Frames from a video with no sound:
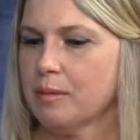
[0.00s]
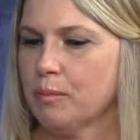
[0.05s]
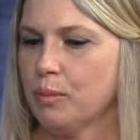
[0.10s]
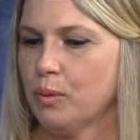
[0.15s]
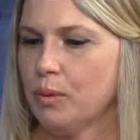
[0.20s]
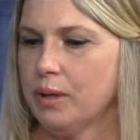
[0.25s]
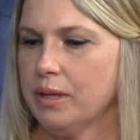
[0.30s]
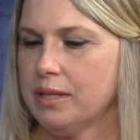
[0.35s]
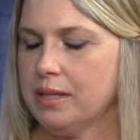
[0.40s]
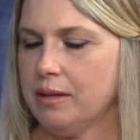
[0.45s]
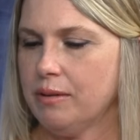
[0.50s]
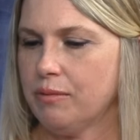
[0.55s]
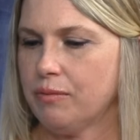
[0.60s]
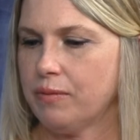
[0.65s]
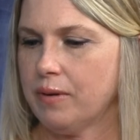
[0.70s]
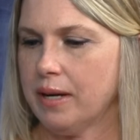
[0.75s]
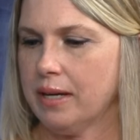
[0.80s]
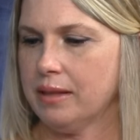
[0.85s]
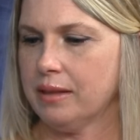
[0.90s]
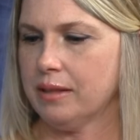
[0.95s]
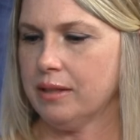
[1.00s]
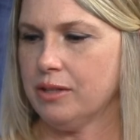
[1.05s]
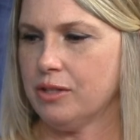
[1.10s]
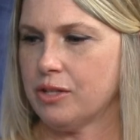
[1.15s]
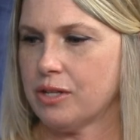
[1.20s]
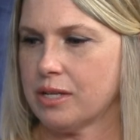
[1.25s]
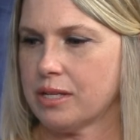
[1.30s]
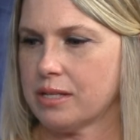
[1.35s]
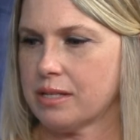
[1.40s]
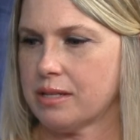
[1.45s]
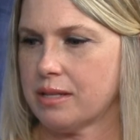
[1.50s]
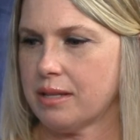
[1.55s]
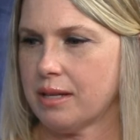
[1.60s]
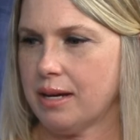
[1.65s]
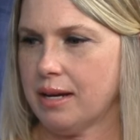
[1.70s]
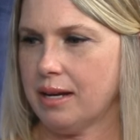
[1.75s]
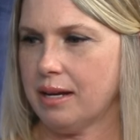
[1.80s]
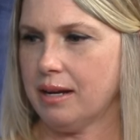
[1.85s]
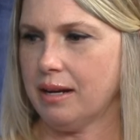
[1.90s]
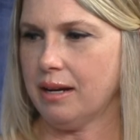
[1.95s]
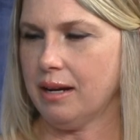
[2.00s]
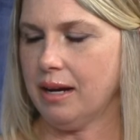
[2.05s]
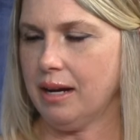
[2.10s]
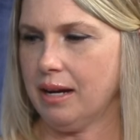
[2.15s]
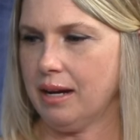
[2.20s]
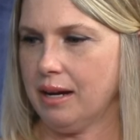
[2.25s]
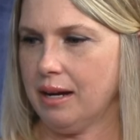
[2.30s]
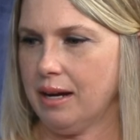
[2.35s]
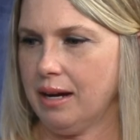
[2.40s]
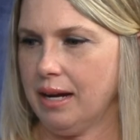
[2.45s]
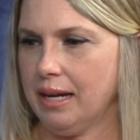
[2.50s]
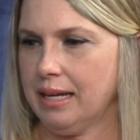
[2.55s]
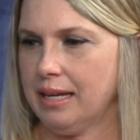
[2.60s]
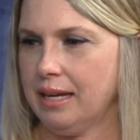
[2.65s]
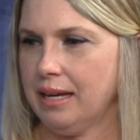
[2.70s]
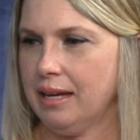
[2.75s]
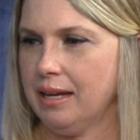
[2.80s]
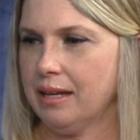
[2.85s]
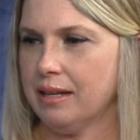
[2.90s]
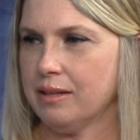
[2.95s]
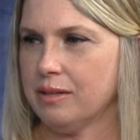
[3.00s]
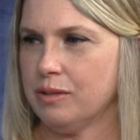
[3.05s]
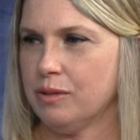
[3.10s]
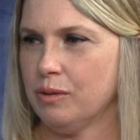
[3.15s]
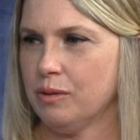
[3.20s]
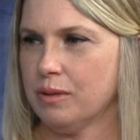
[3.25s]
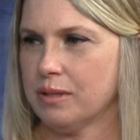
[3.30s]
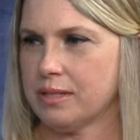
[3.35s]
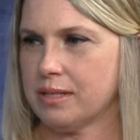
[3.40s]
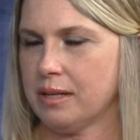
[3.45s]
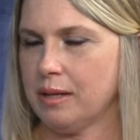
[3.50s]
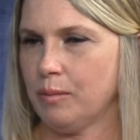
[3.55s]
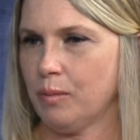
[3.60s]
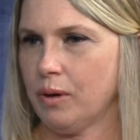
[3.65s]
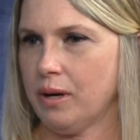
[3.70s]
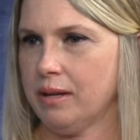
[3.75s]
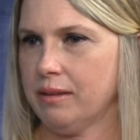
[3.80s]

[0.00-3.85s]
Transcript: point he finally just thought, I, I can't do this anymore.